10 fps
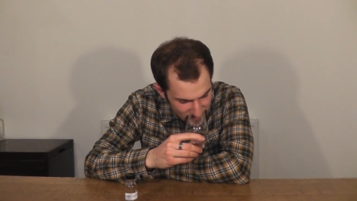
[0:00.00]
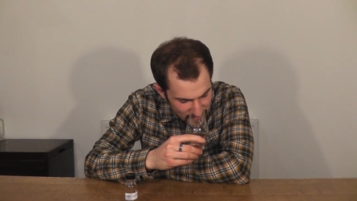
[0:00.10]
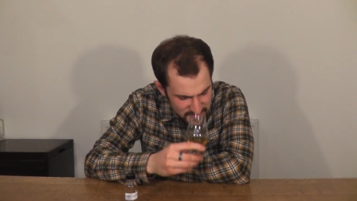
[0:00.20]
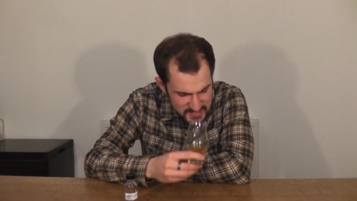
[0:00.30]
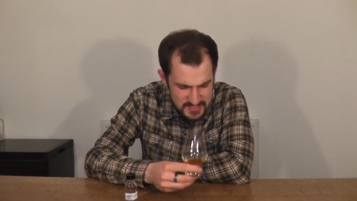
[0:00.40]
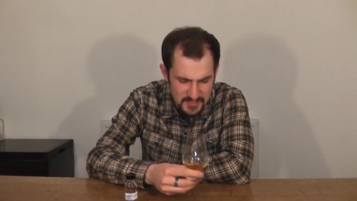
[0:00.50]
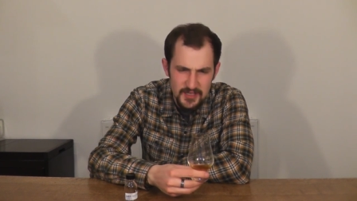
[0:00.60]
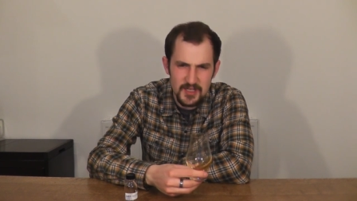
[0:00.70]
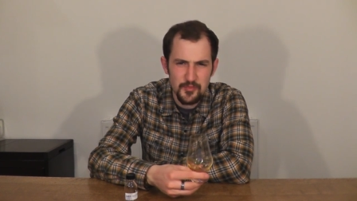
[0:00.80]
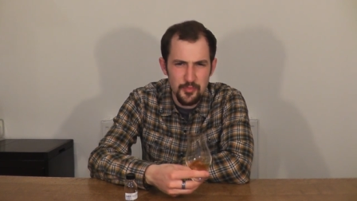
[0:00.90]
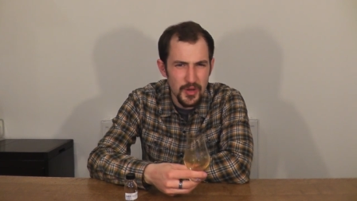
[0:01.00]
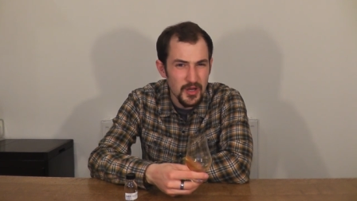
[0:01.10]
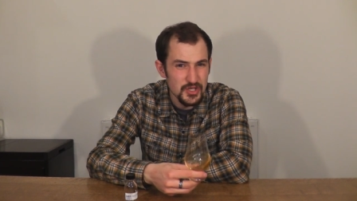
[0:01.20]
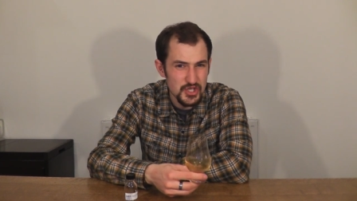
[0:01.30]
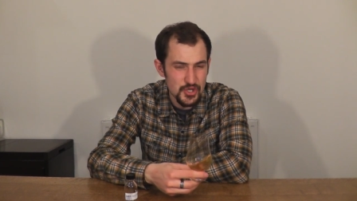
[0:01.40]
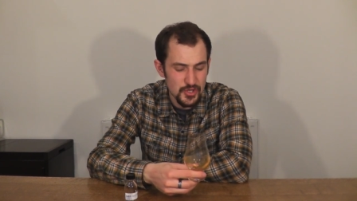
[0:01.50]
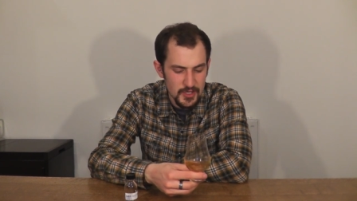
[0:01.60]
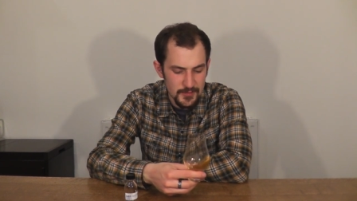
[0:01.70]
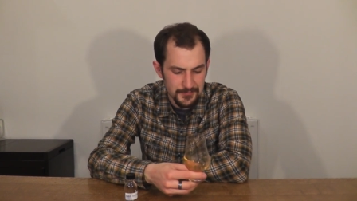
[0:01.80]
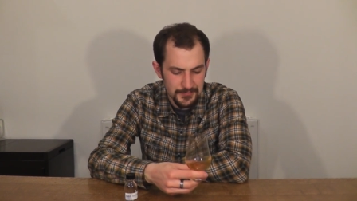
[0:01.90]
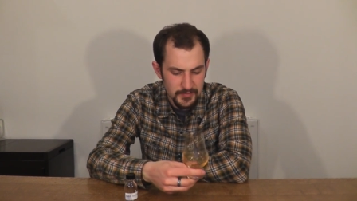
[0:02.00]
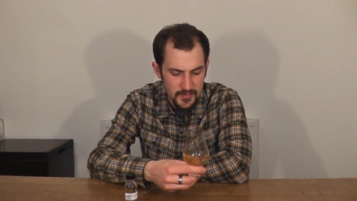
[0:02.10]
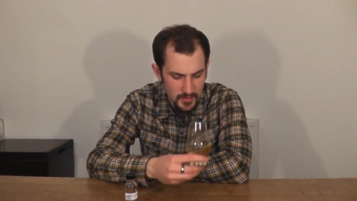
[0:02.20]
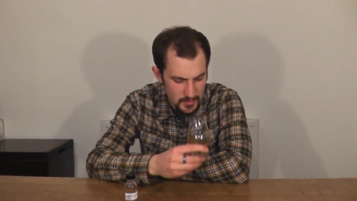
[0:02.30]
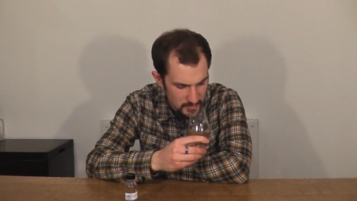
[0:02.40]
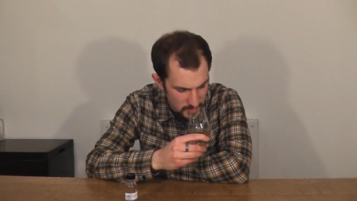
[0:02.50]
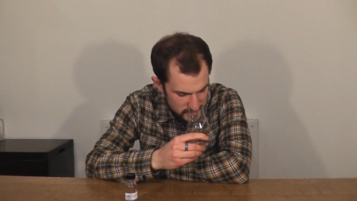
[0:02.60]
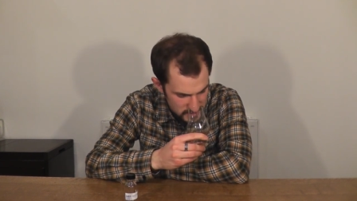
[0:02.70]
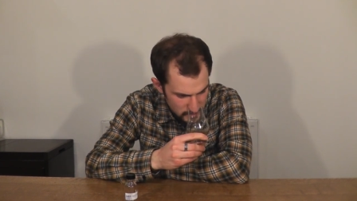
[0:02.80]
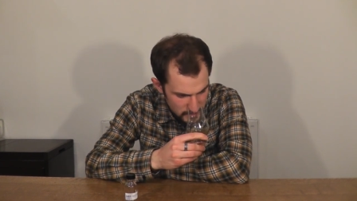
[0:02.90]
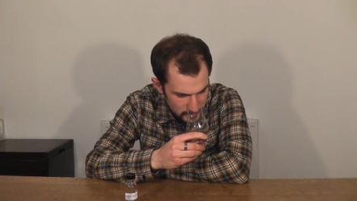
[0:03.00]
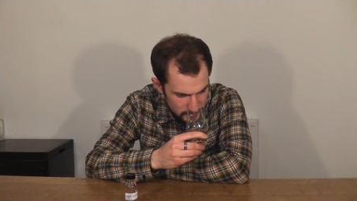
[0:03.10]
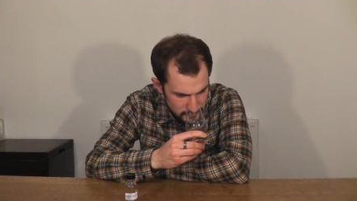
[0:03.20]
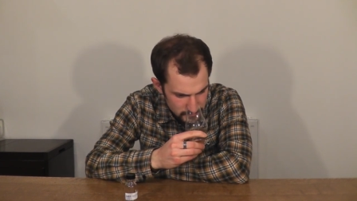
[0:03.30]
There's a slight kind of burnt sugar note as well.